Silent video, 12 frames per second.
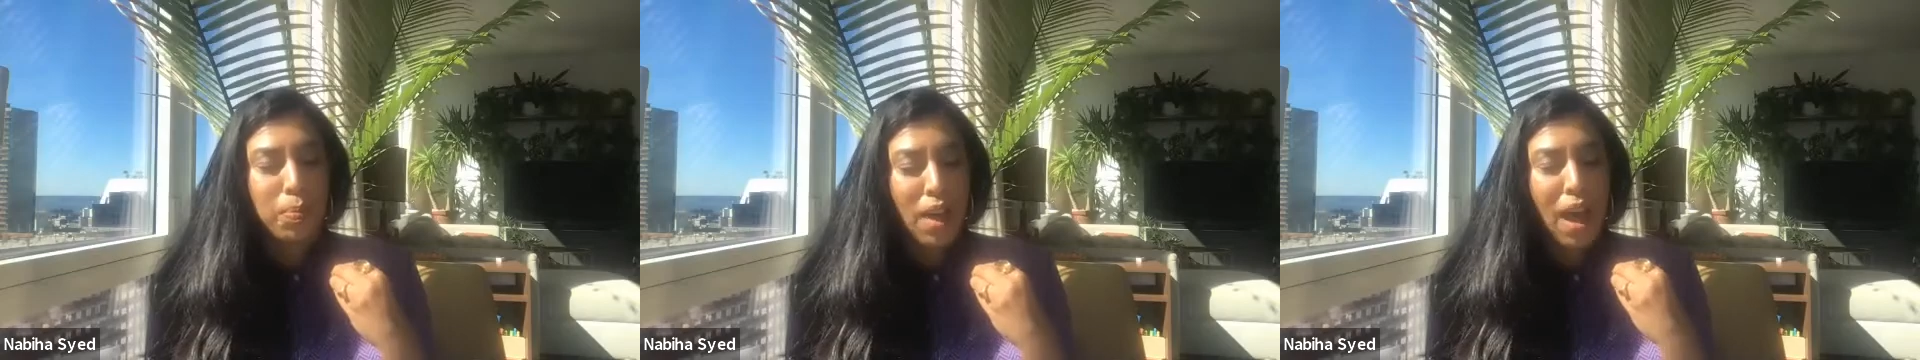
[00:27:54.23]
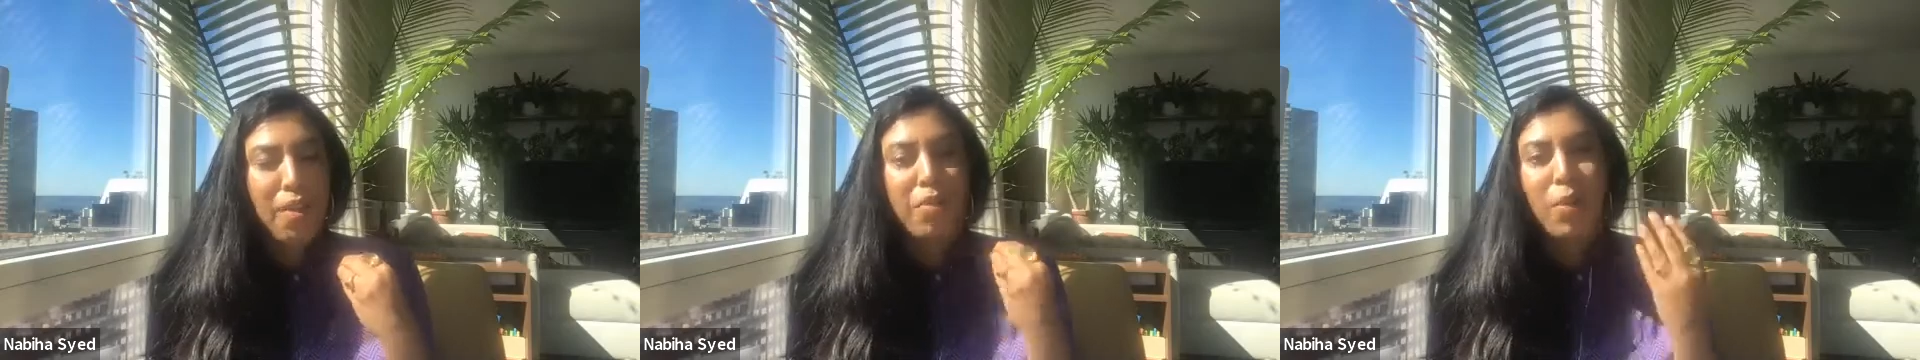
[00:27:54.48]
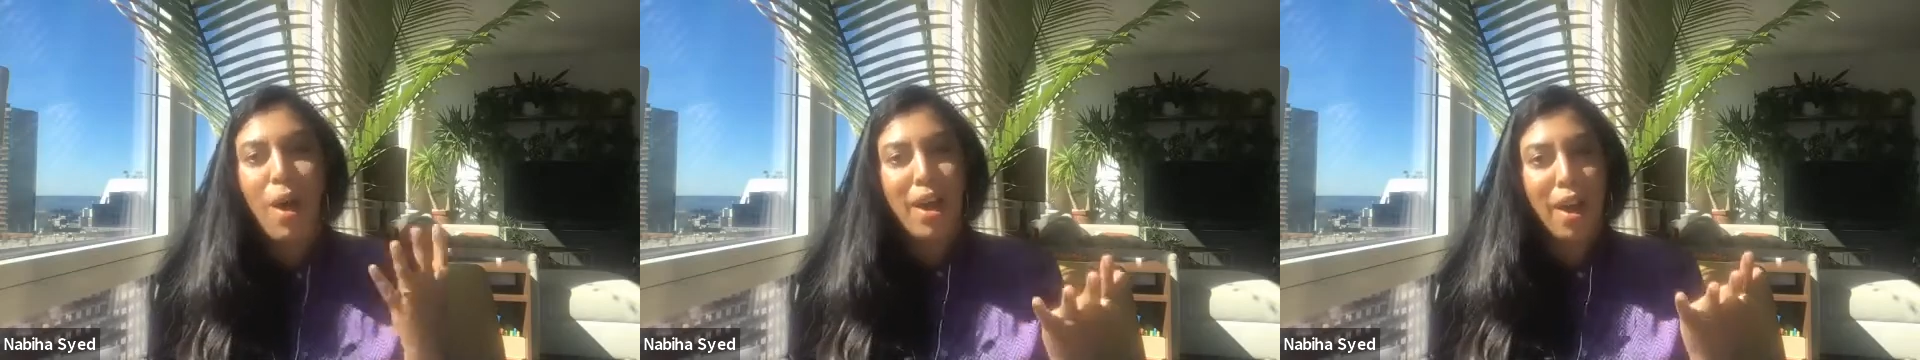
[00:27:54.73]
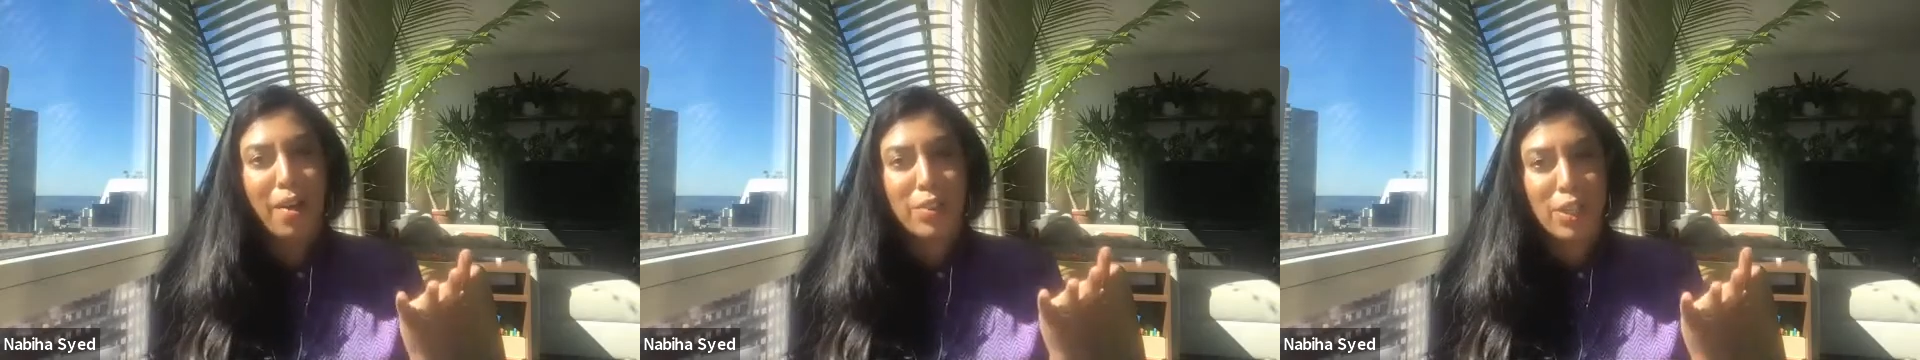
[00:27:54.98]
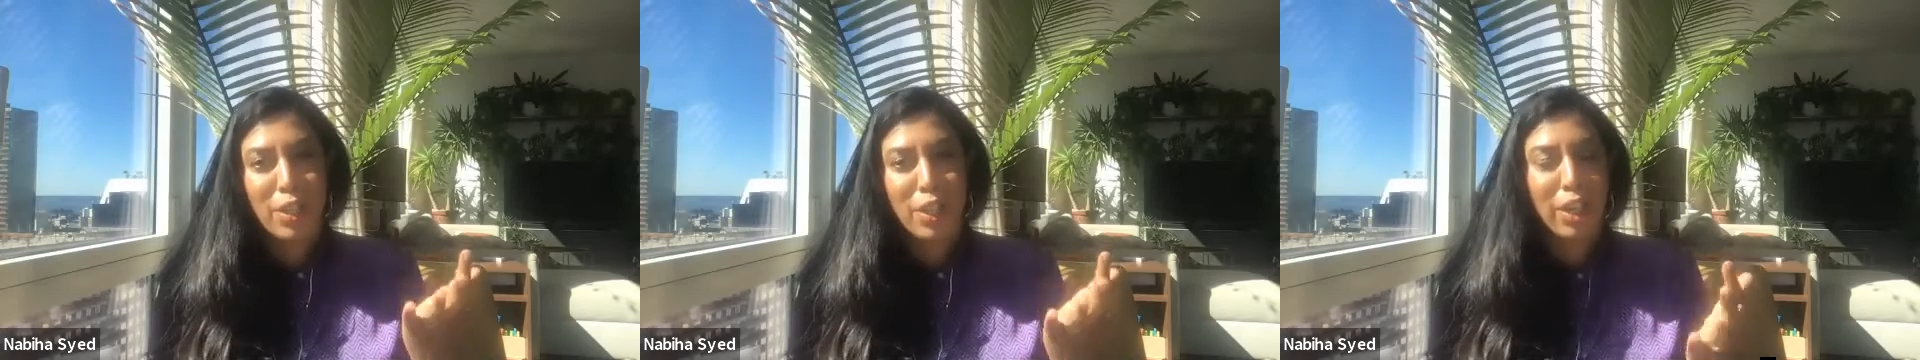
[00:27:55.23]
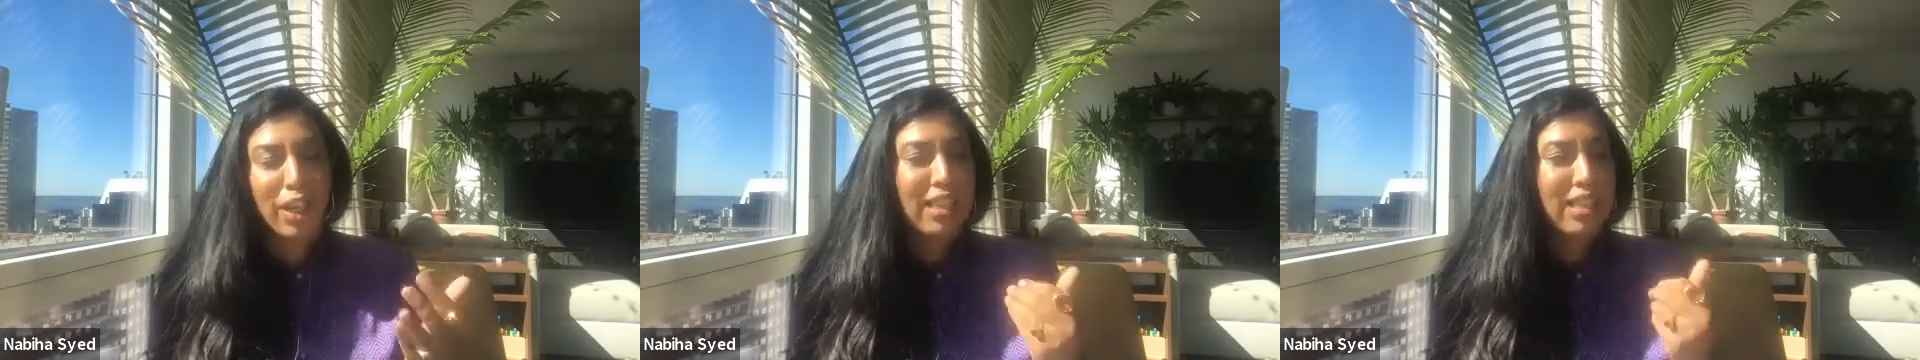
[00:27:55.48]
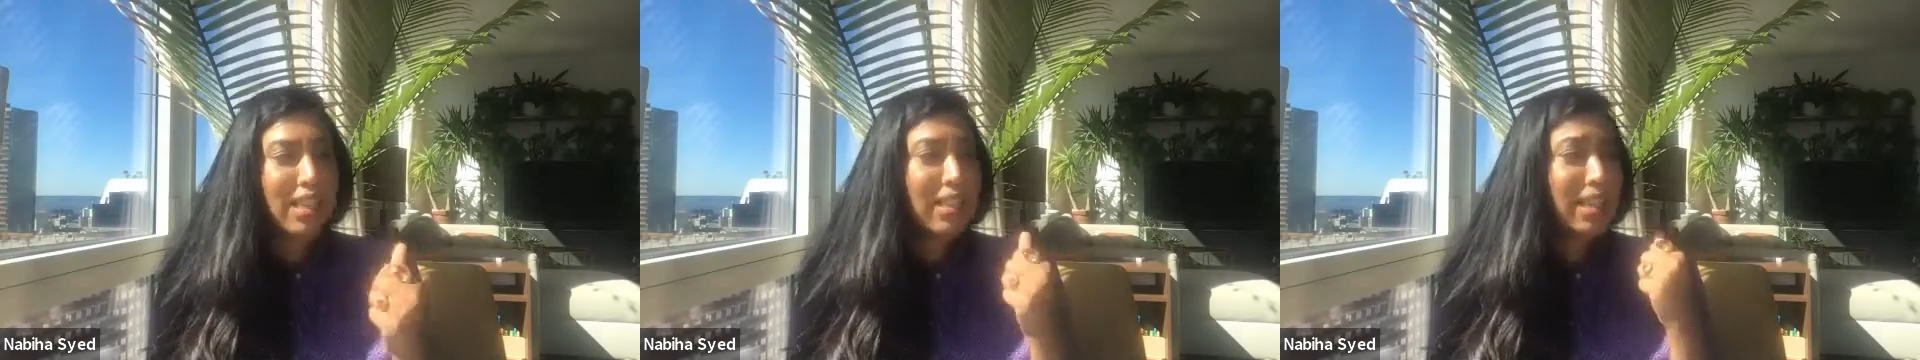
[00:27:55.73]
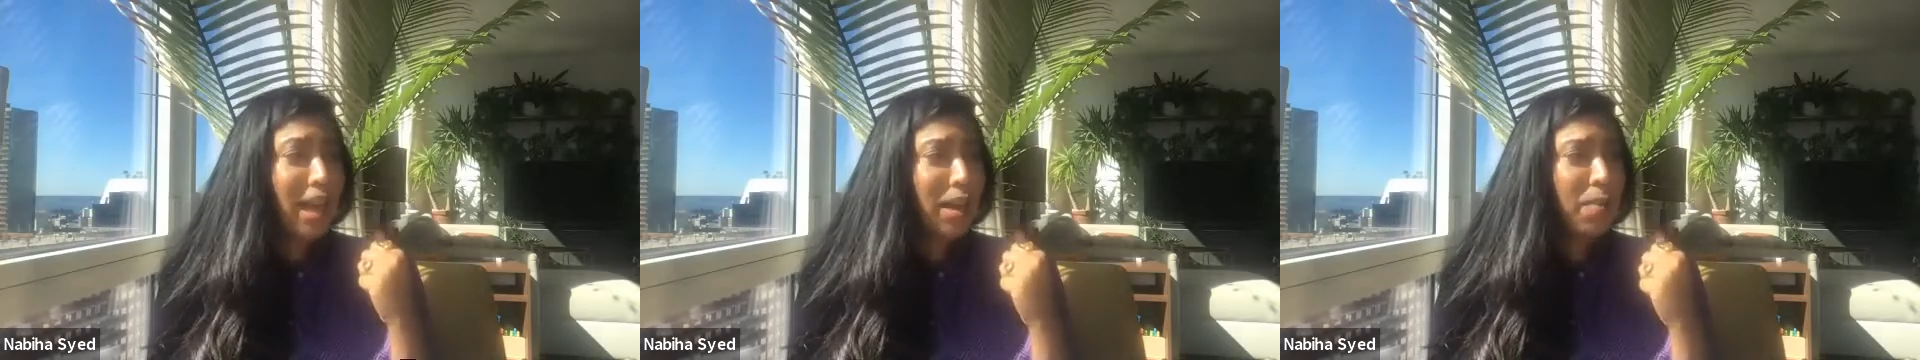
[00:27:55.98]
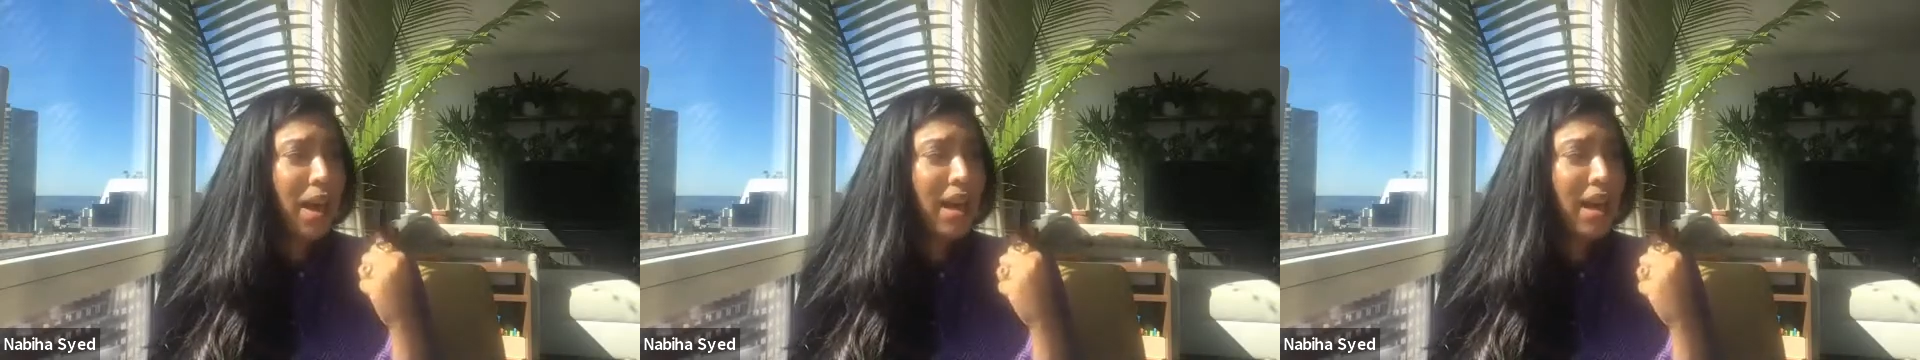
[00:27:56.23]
the FOI officer is the same